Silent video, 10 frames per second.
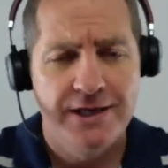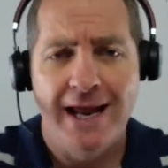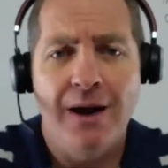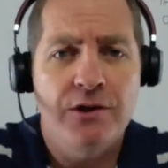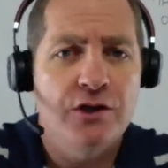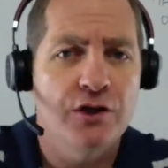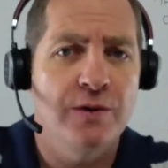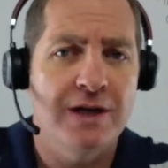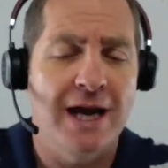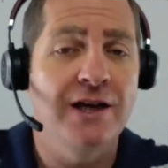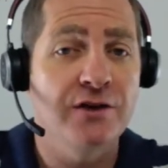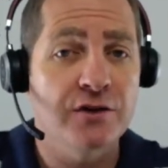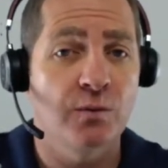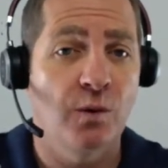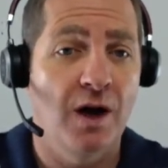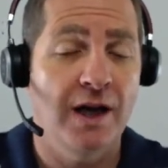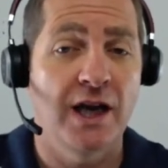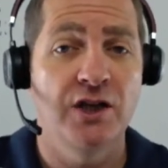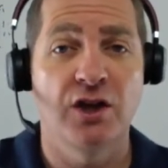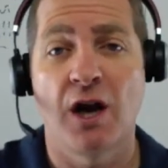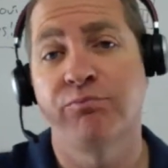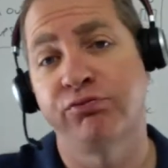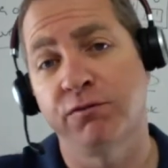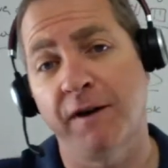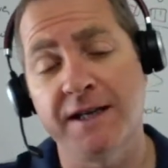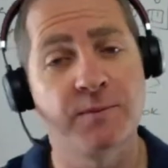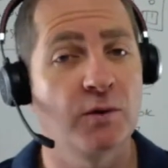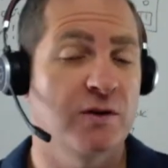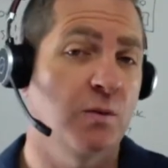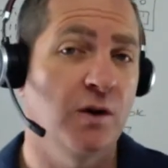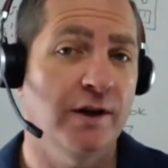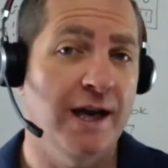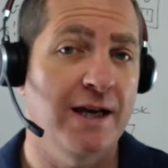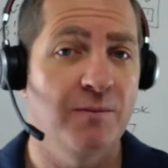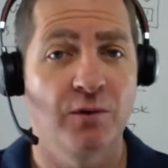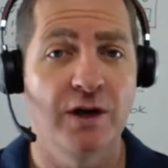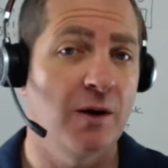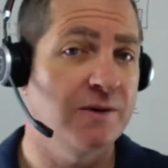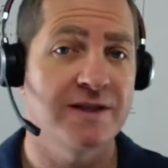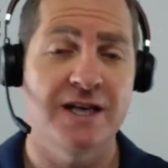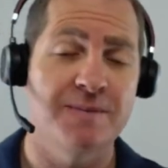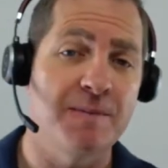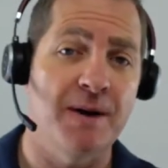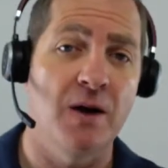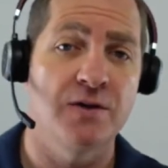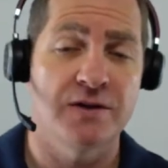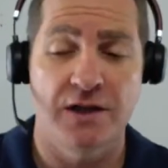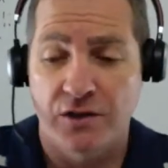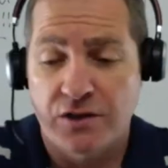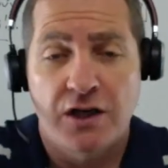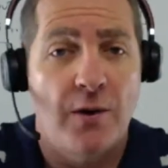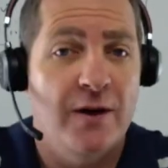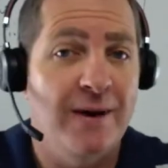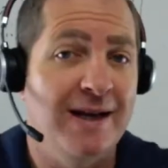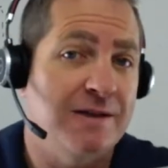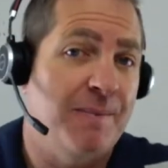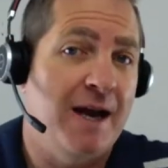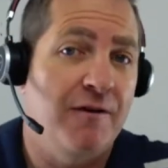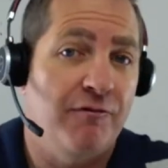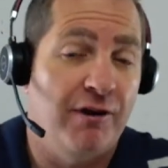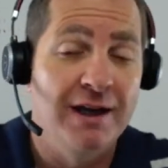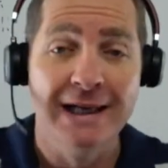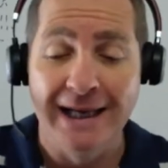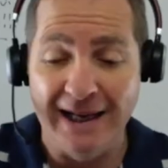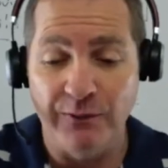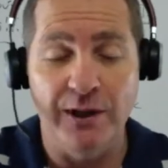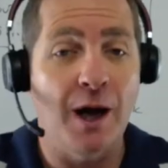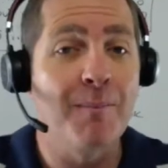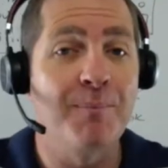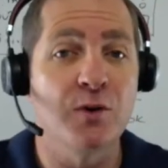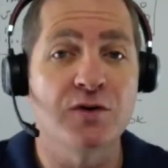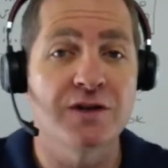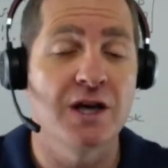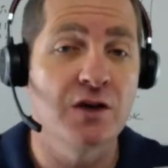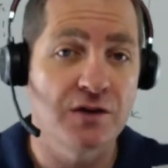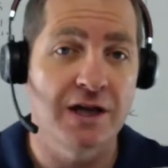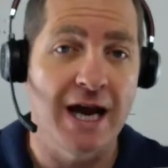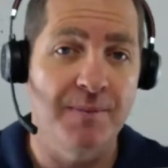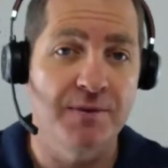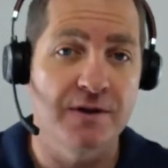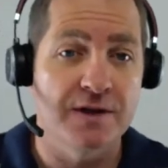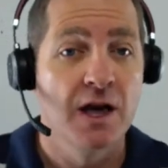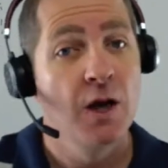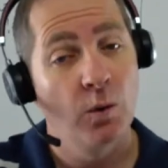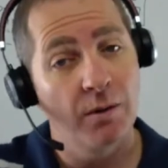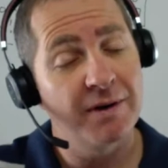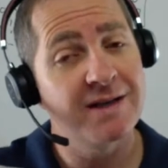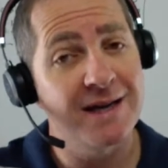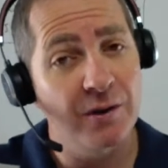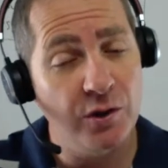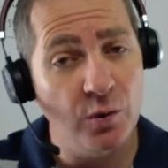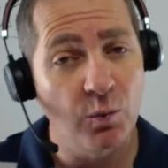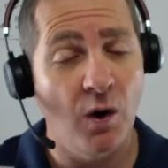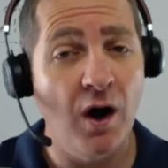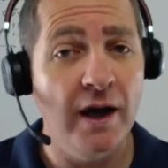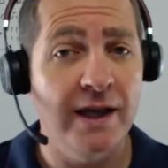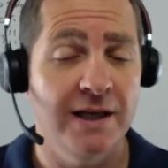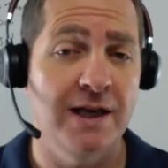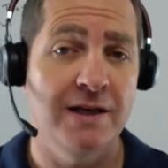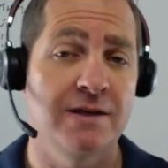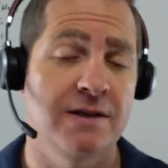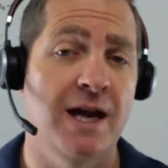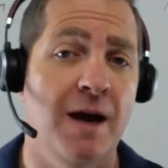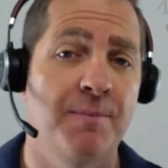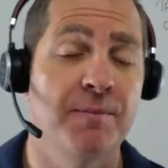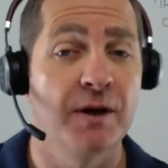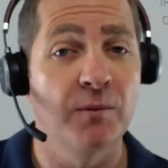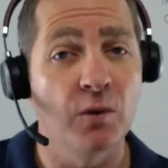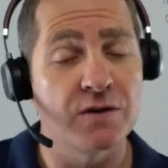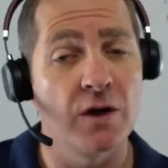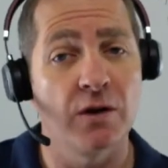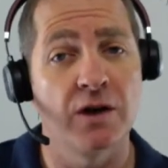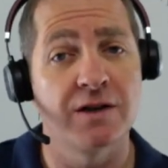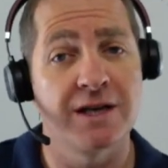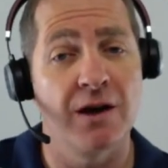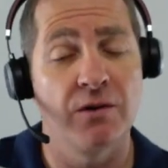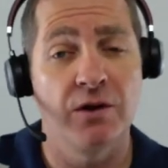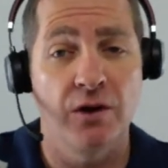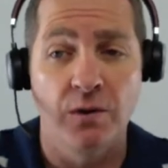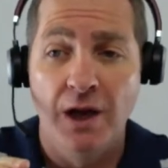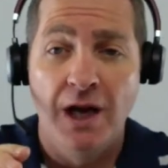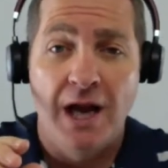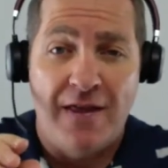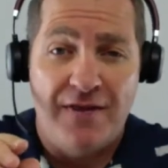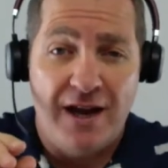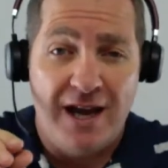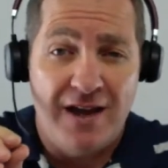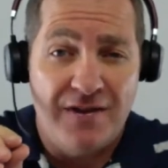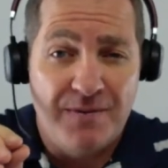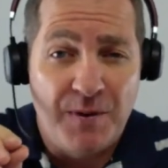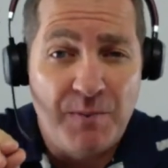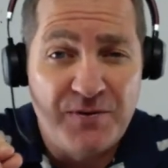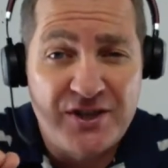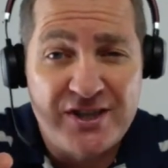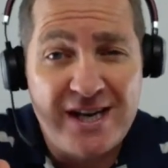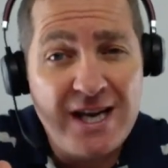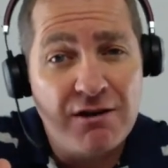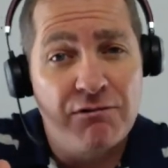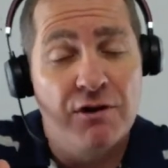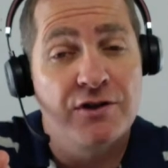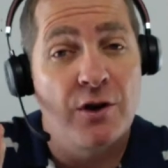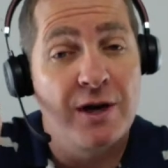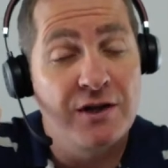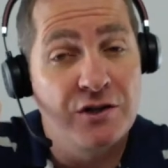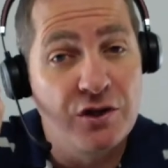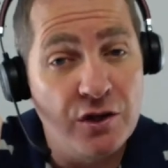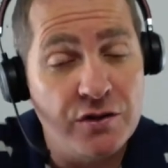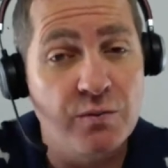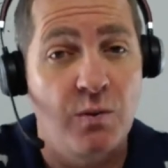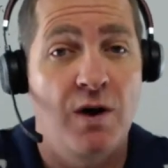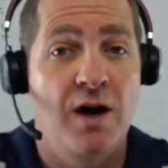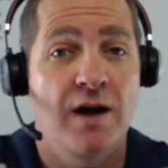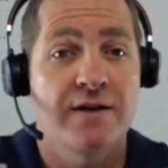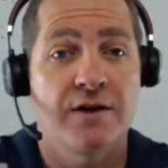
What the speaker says: Now you do it and it doesn't work, and you go, Facebook doesn't work anymore. No one sees me post. It doesn't go anywhere unless I pay for it. Even when I boost it, nothing happens. Well, I'm going to tell you why it doesn't happen, but I'm also going to tell you the secret so it does work.